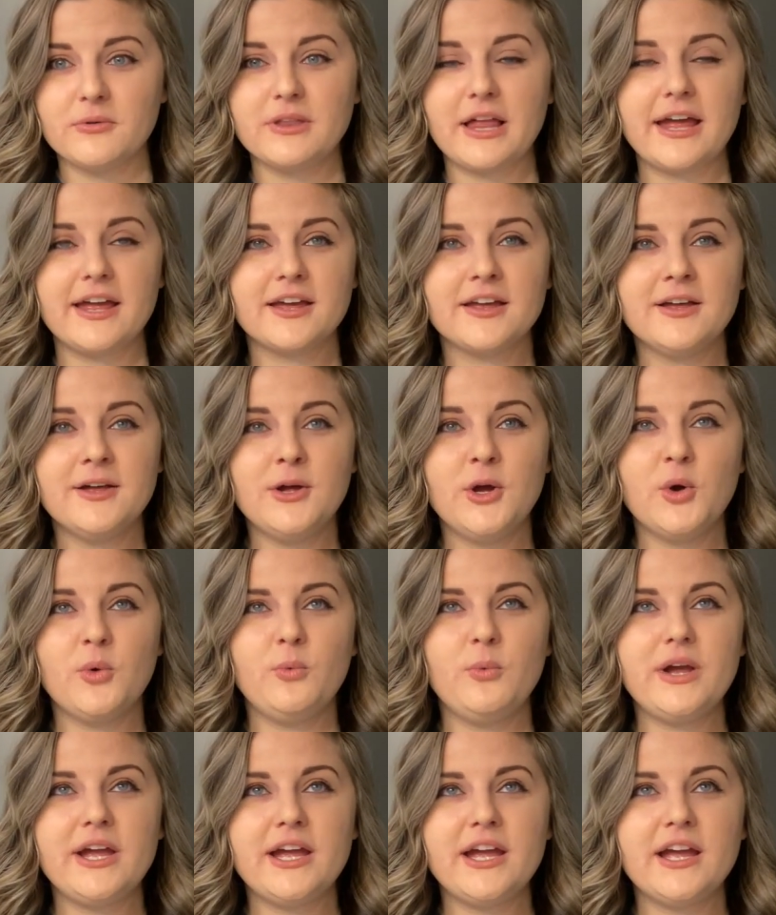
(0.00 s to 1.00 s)
Like,
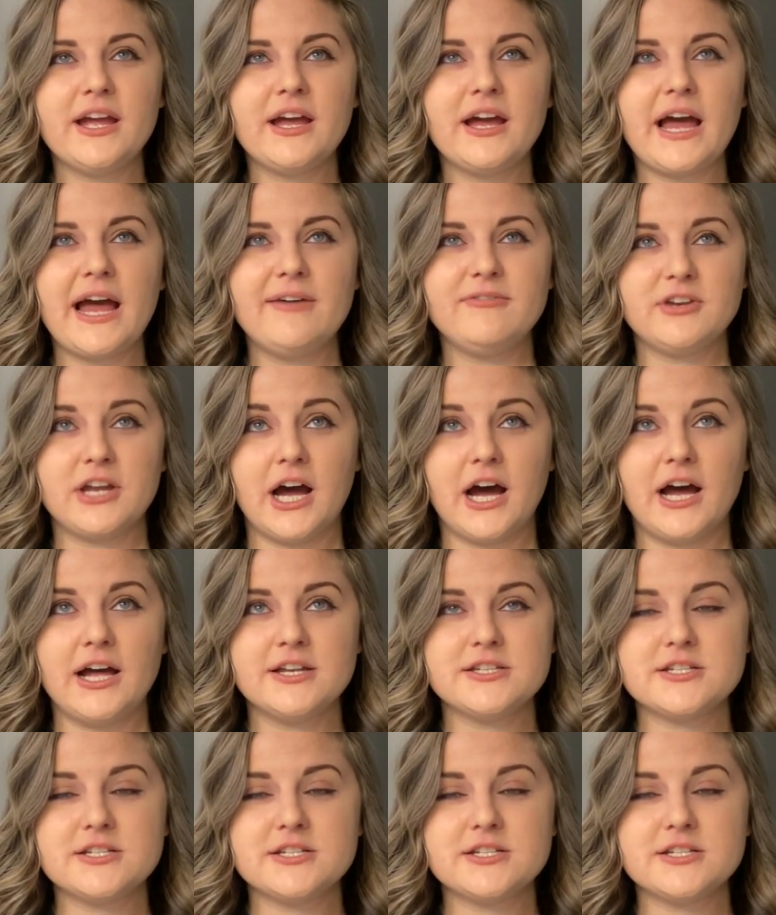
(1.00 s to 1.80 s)
we have not,